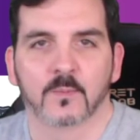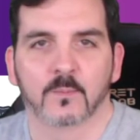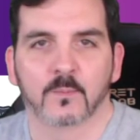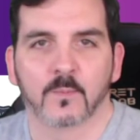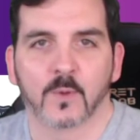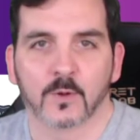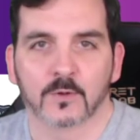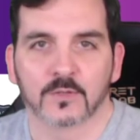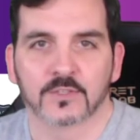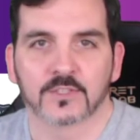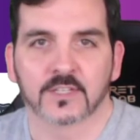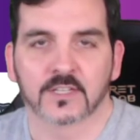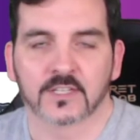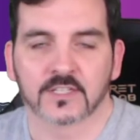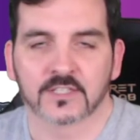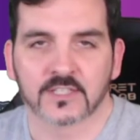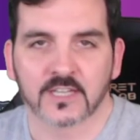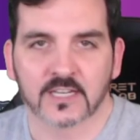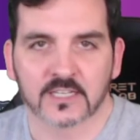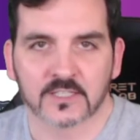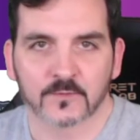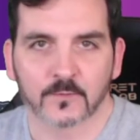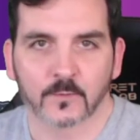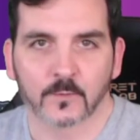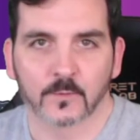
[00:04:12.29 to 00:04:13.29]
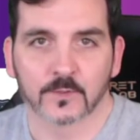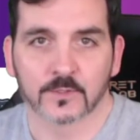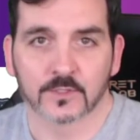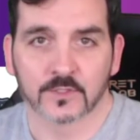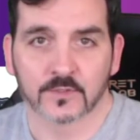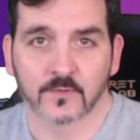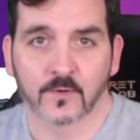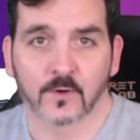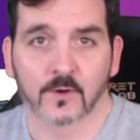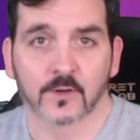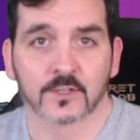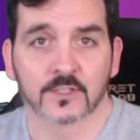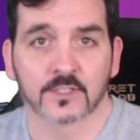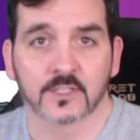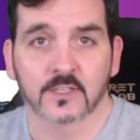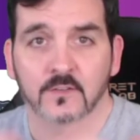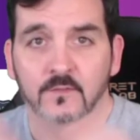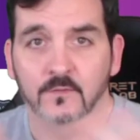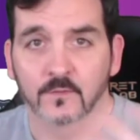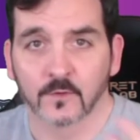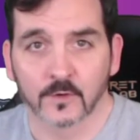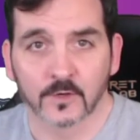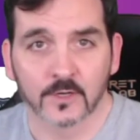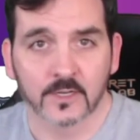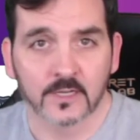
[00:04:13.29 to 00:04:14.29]
most successful as far as
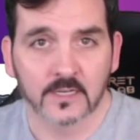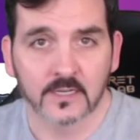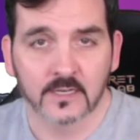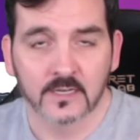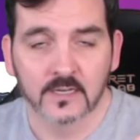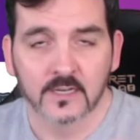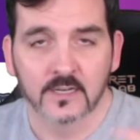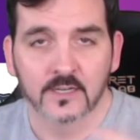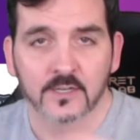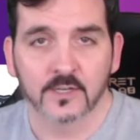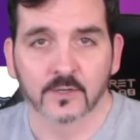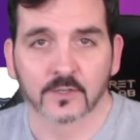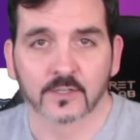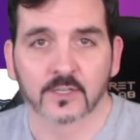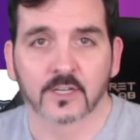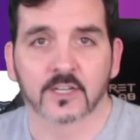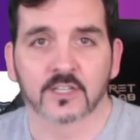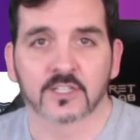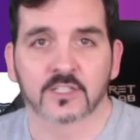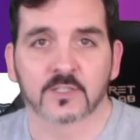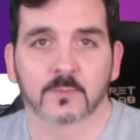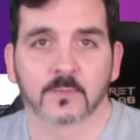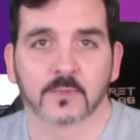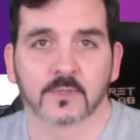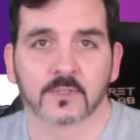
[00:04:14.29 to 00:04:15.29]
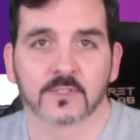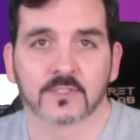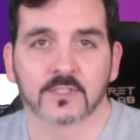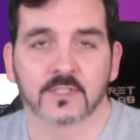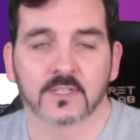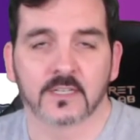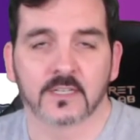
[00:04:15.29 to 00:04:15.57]
converting your customers